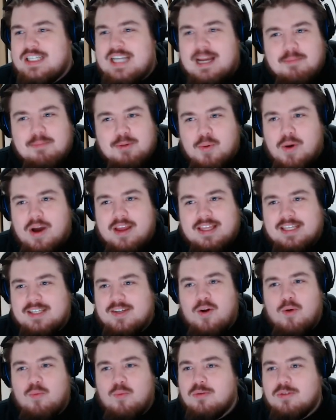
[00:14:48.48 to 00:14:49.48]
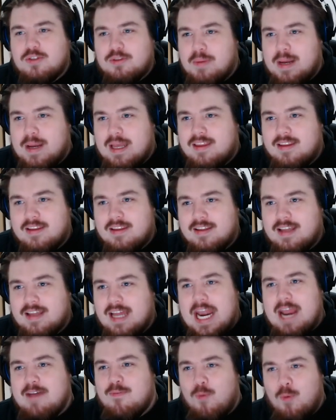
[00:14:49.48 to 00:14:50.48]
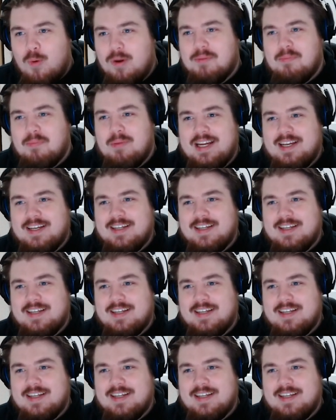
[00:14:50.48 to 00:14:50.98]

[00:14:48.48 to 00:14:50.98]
Hemsworth is not Will Smith. and never will be.